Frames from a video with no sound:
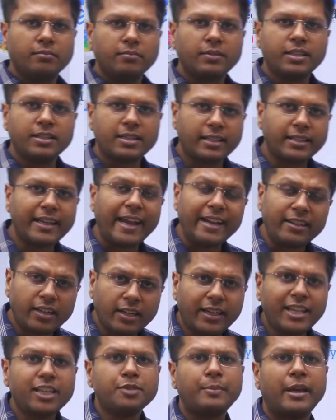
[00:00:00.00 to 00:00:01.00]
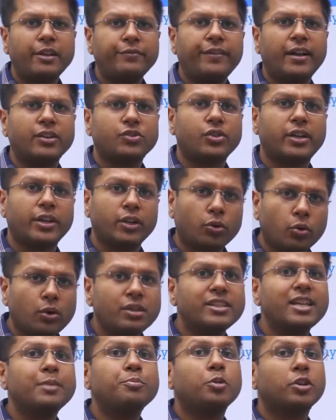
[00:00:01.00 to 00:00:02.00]
These are the entities manufacturing
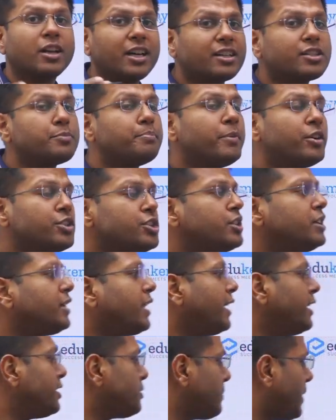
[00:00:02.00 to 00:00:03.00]
goods and products, merchandise